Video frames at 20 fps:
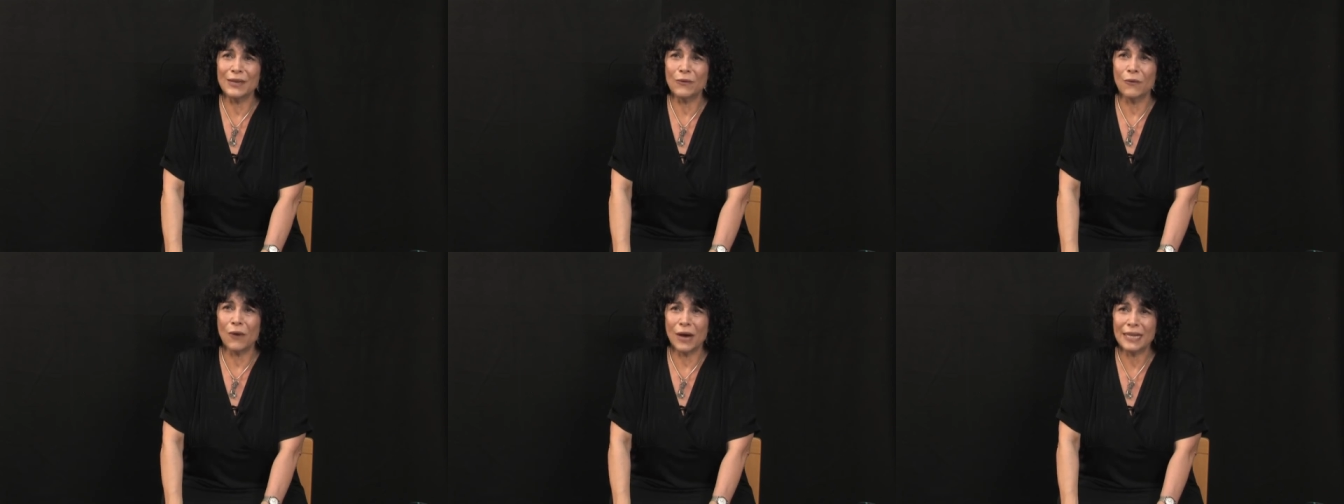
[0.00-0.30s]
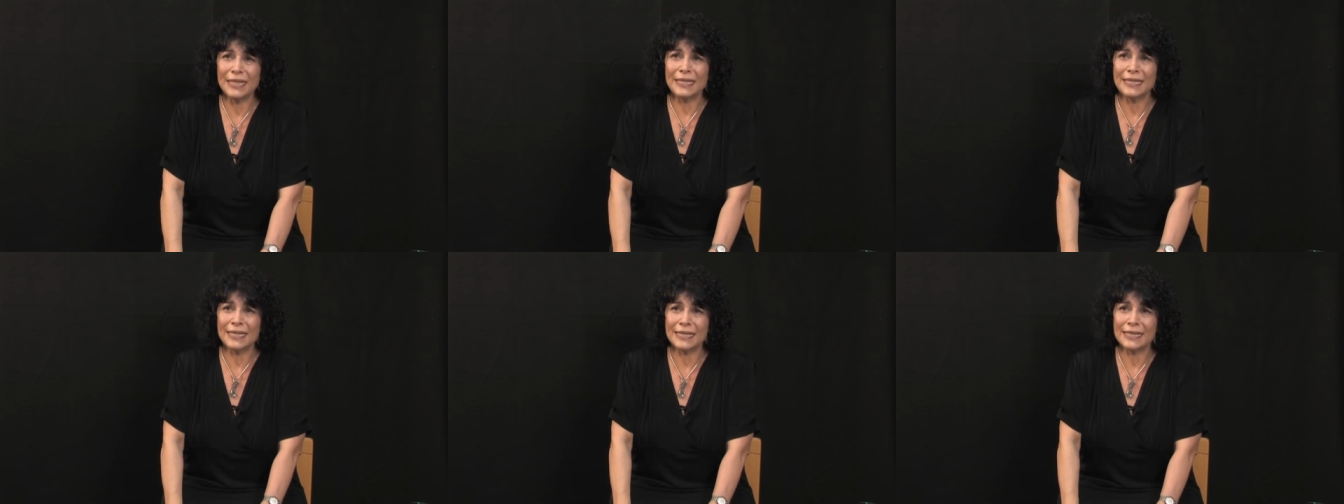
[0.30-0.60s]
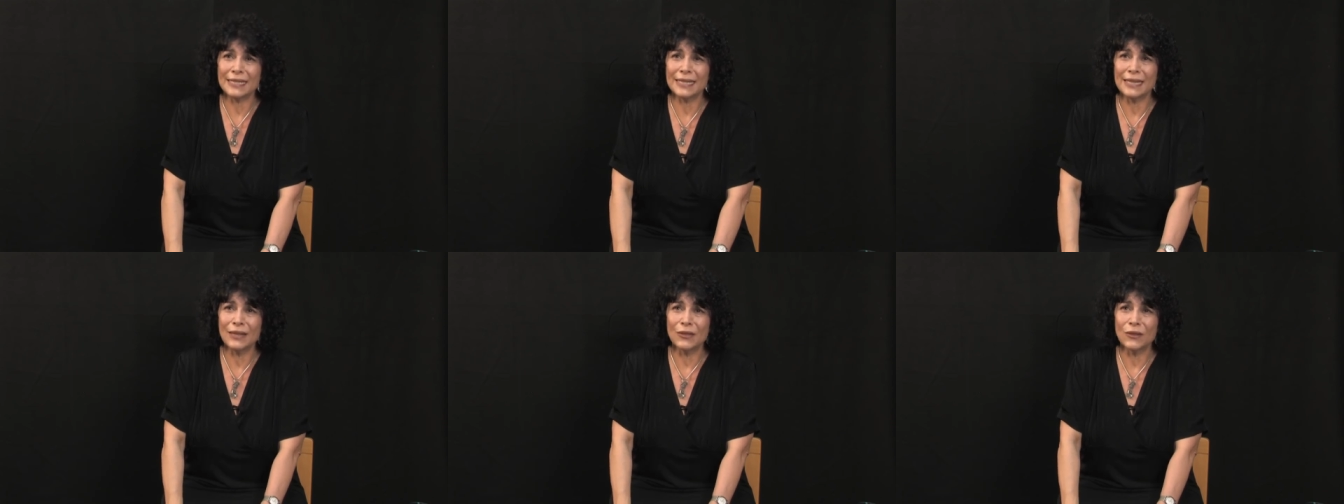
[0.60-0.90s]
He wanted to
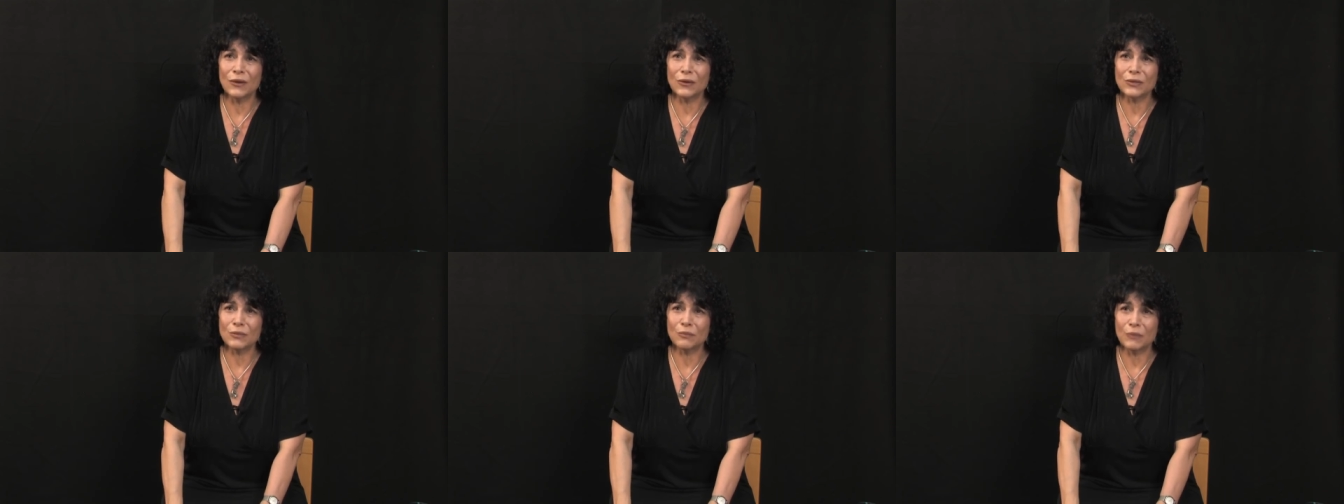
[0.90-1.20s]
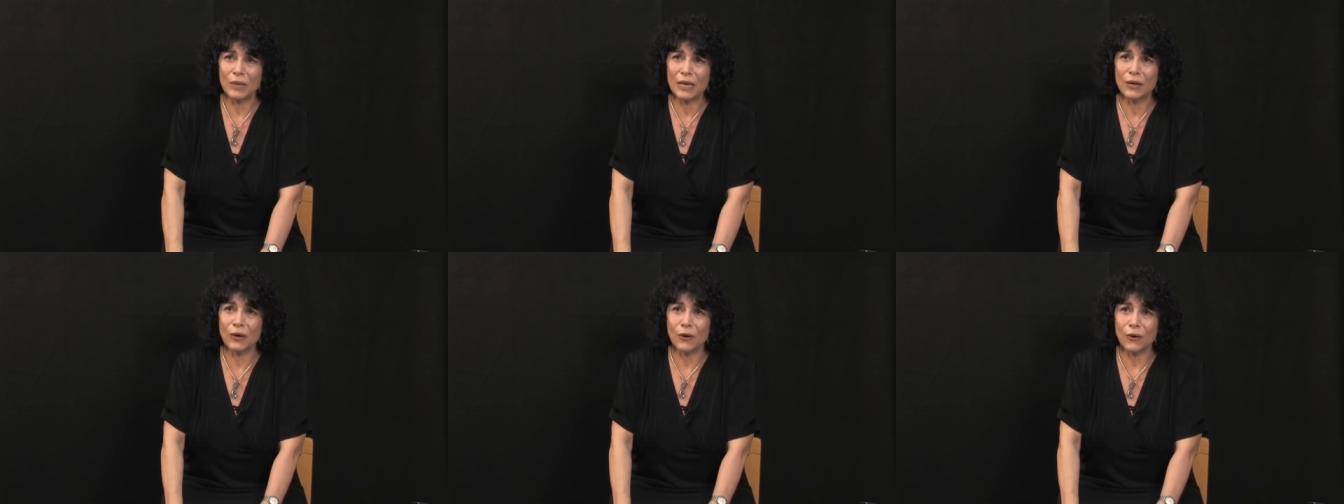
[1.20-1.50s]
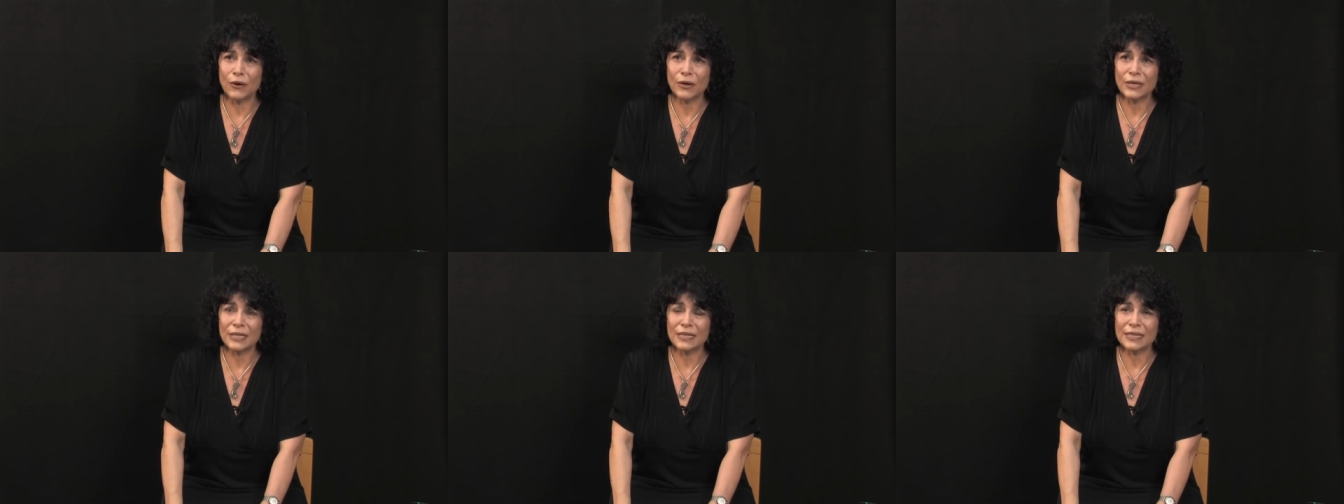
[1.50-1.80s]
sing those big
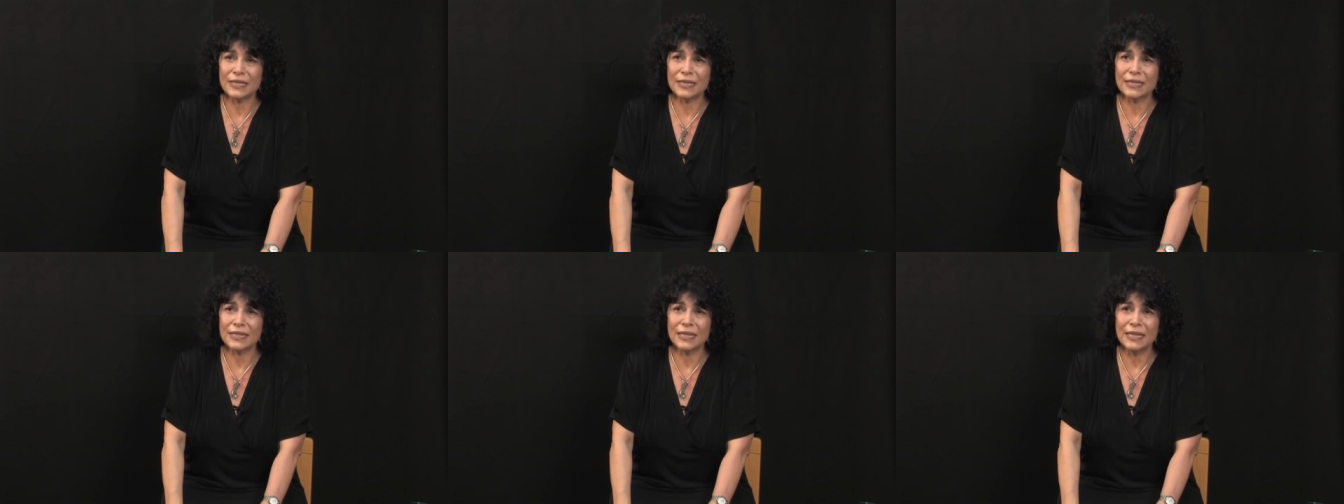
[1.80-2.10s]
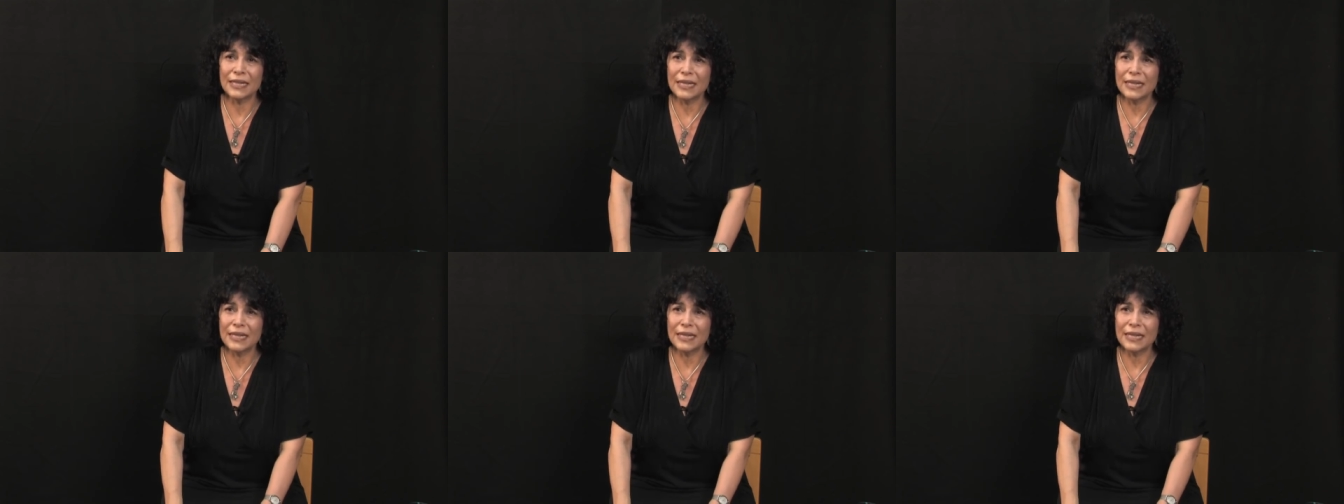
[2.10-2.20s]
choruses,